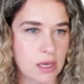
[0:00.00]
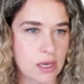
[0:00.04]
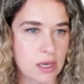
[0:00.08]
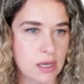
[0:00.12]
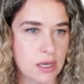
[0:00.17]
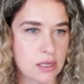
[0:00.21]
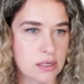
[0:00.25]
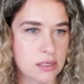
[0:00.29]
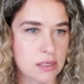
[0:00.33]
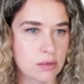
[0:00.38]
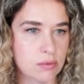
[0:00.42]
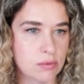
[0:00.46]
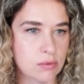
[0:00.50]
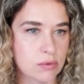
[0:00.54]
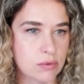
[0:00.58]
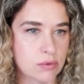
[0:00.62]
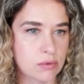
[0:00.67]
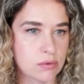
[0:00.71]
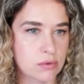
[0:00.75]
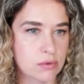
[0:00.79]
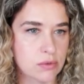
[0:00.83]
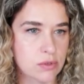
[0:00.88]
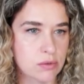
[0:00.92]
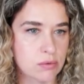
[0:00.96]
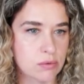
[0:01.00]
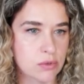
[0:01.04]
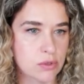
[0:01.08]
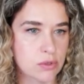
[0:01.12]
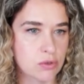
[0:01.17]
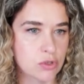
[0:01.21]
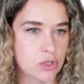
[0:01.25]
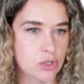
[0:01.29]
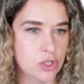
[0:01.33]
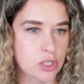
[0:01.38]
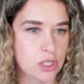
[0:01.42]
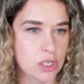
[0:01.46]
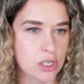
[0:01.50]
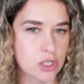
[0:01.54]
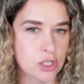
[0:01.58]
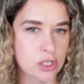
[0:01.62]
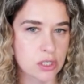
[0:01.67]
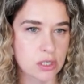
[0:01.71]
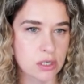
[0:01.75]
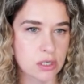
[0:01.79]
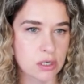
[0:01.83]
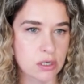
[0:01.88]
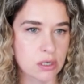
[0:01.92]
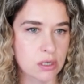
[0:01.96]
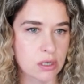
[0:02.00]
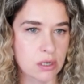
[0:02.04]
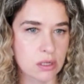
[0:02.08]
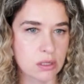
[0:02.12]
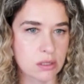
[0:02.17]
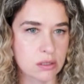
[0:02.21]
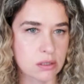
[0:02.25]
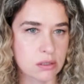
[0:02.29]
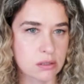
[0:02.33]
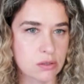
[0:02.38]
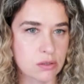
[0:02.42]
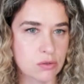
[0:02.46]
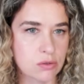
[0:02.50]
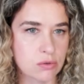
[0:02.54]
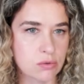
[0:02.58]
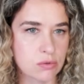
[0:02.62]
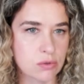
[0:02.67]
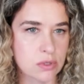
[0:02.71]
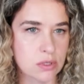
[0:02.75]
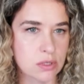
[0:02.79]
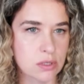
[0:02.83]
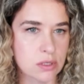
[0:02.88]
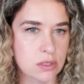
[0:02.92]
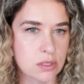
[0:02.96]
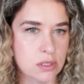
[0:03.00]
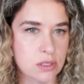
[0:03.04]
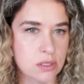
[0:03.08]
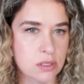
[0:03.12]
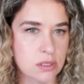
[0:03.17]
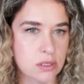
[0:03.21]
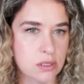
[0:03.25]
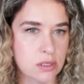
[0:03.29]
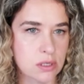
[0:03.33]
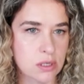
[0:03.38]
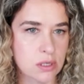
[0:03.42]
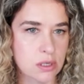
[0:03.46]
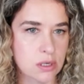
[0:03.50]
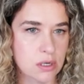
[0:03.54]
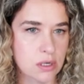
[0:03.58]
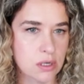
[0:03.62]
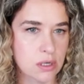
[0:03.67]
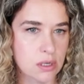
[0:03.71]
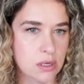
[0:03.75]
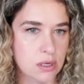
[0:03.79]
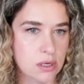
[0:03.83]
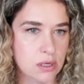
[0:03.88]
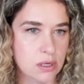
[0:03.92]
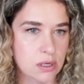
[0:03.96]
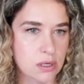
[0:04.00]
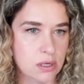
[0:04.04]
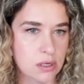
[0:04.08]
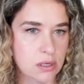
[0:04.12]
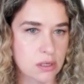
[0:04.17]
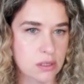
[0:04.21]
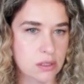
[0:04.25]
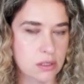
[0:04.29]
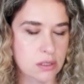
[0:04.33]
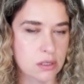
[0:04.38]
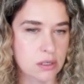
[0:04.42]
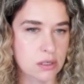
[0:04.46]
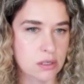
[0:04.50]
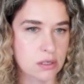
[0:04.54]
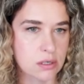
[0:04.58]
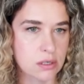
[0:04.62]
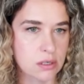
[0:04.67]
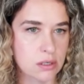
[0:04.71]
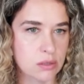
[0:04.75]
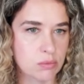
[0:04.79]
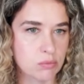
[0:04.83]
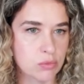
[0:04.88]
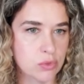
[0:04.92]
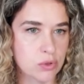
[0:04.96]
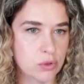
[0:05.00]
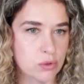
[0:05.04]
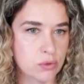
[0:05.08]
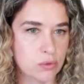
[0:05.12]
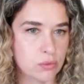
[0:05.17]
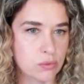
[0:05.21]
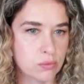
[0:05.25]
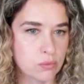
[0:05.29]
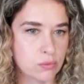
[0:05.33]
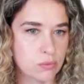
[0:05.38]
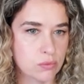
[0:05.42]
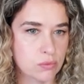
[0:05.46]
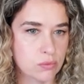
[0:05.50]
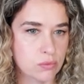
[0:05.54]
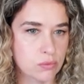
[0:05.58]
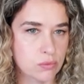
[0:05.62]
And I also want to change the color to this dark blue.